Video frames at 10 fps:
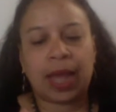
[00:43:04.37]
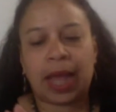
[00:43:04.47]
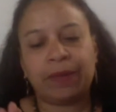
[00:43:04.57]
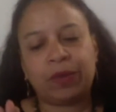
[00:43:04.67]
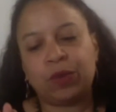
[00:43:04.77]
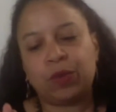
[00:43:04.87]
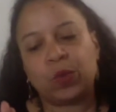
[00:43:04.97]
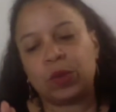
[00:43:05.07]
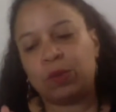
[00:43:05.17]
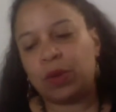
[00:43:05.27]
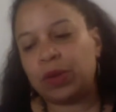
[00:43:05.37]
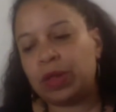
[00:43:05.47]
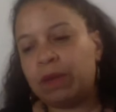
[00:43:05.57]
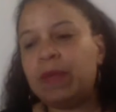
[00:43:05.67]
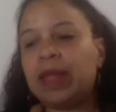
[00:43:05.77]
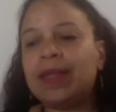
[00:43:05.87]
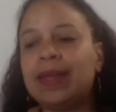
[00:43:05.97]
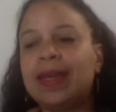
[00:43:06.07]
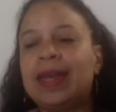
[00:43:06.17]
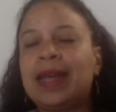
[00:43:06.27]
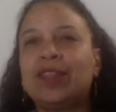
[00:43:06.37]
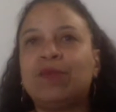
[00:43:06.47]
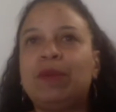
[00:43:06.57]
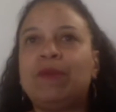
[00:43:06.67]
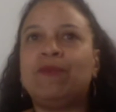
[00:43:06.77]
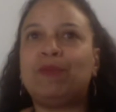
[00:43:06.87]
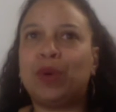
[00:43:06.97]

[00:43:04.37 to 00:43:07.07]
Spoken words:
After it was boiled in milk, it has to be